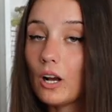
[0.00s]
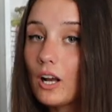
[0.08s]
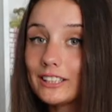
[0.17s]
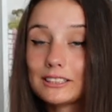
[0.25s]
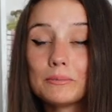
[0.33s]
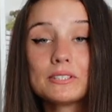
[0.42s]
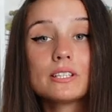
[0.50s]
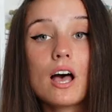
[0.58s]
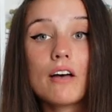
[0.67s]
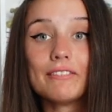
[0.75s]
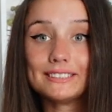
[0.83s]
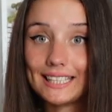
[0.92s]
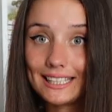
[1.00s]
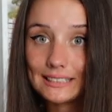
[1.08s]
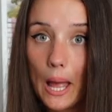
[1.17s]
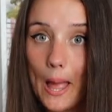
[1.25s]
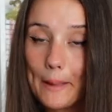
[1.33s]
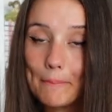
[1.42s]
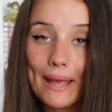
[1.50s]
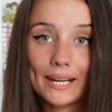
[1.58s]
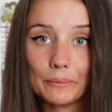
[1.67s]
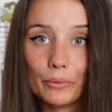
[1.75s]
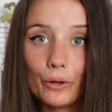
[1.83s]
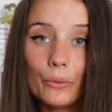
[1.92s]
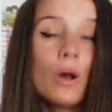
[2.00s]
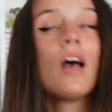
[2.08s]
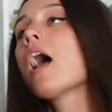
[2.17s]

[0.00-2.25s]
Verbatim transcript: customer service is impeccable.